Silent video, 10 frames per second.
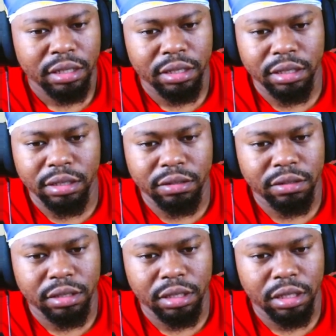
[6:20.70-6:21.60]
You know what I'm
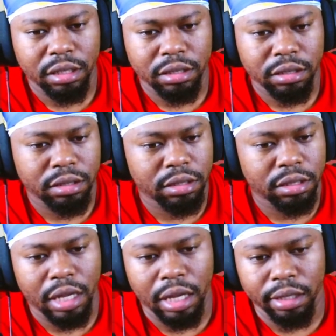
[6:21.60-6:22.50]
saying?
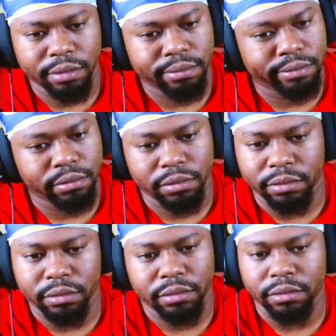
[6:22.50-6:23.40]
Like,
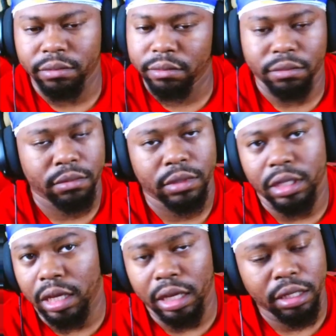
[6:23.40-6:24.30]

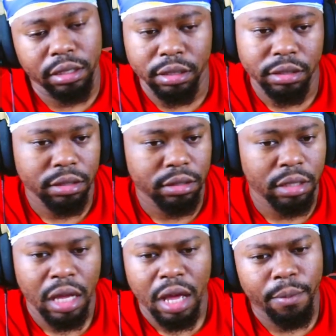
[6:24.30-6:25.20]
hey,
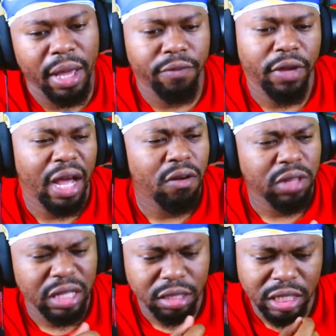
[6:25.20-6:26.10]
matter of fact, I don't
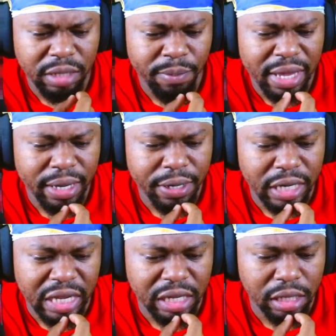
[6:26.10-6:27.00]
think, did the main character
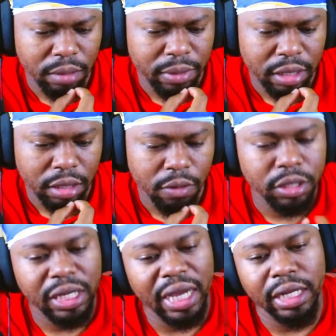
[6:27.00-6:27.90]
kill anybody? Or
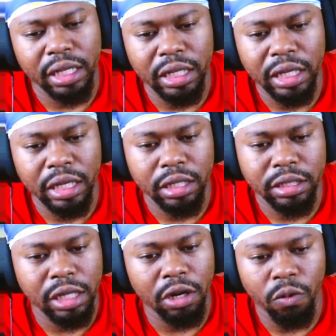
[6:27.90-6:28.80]
technically,
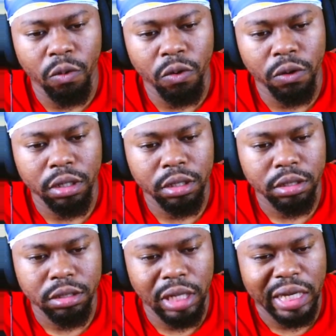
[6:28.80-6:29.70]
Tug of War,
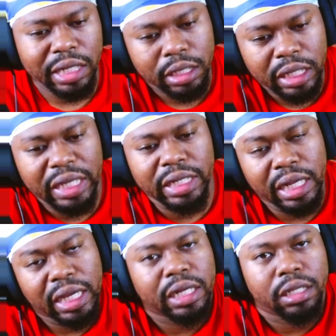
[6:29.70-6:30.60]
technically he
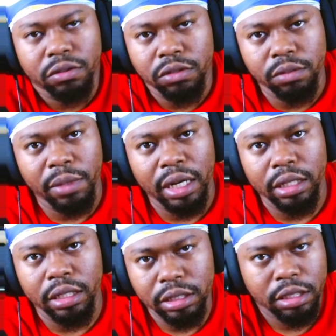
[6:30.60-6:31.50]
did kill somebody,
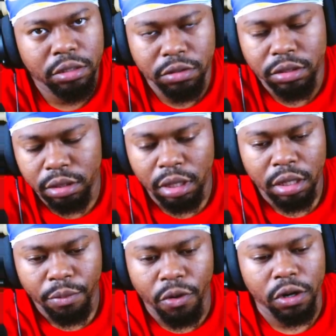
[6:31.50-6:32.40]
because he was
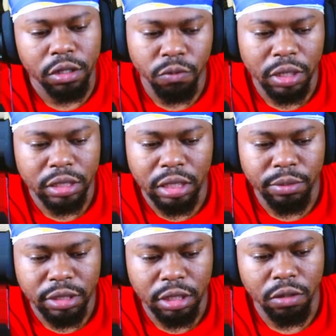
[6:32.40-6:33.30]
part of the winning team in
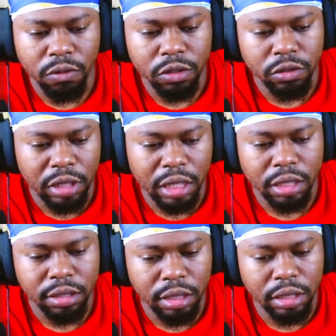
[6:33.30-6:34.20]
Tug of War. So
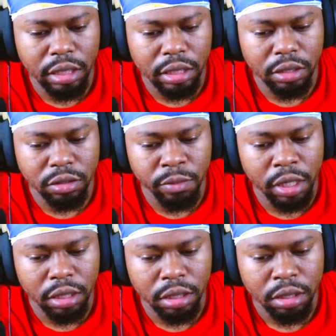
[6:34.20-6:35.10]
technically he did kill
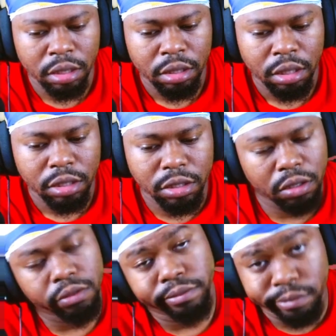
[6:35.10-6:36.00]
somebody.
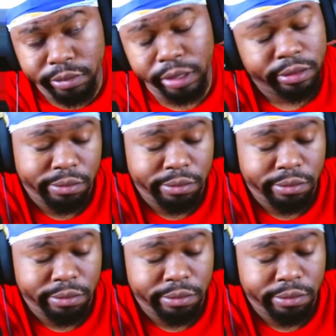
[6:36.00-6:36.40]
So, yeah.